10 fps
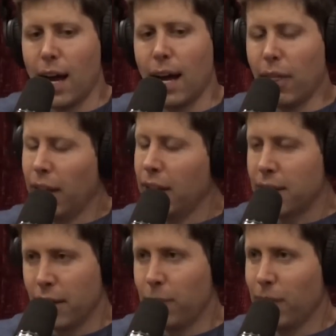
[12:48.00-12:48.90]
I think
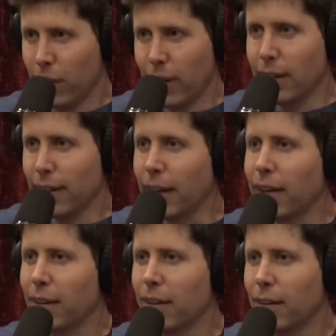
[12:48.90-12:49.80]
it's going to be a great
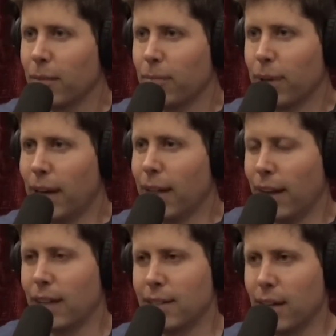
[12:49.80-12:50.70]
thing, but I
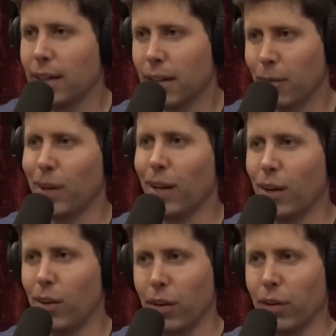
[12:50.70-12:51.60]
think it's not going to be
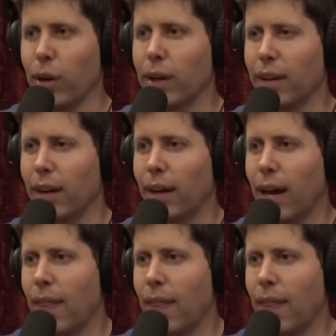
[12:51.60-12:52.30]
all a great thing.